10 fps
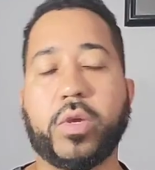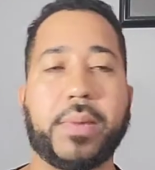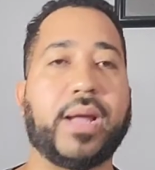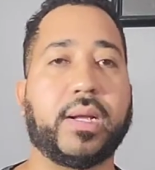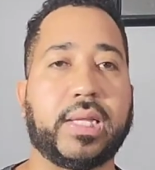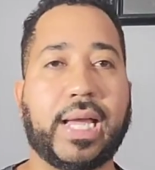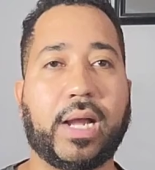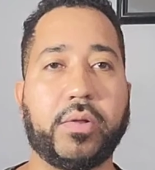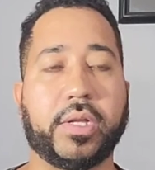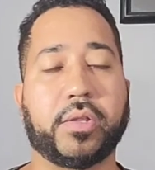We buy ugly
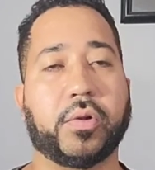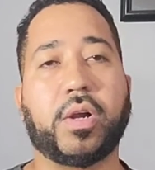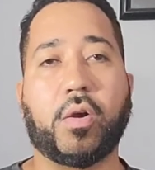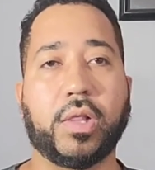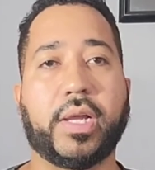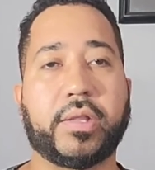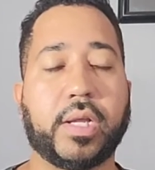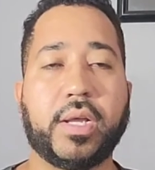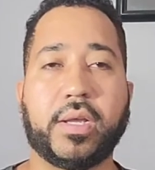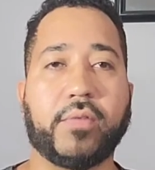houses, or call us
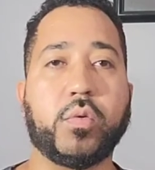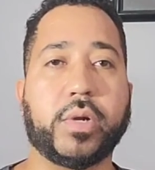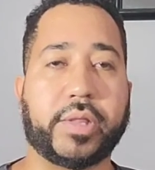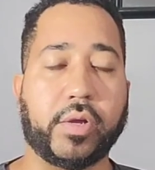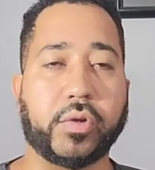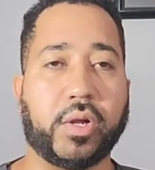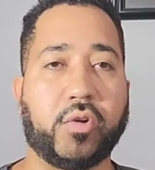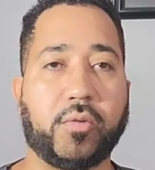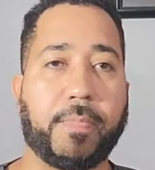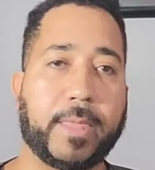if you want to sell your
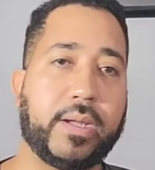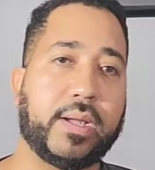home.